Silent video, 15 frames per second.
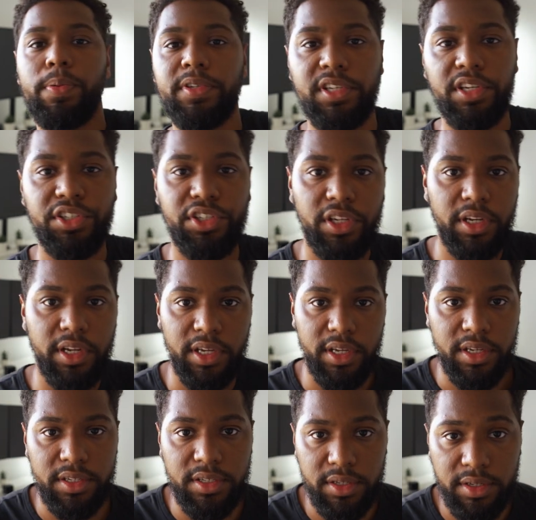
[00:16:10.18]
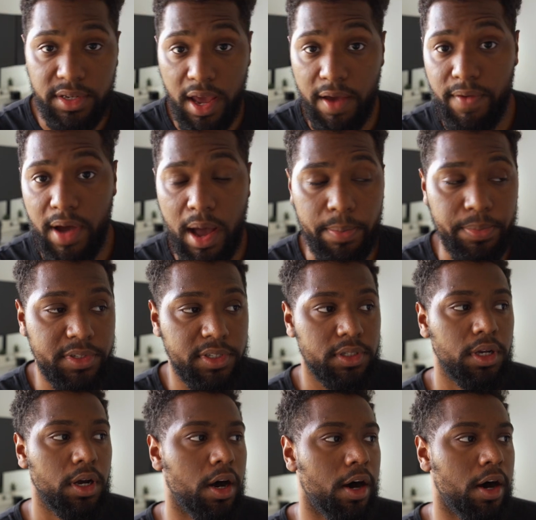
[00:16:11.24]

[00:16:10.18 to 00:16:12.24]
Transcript: position is DevOps.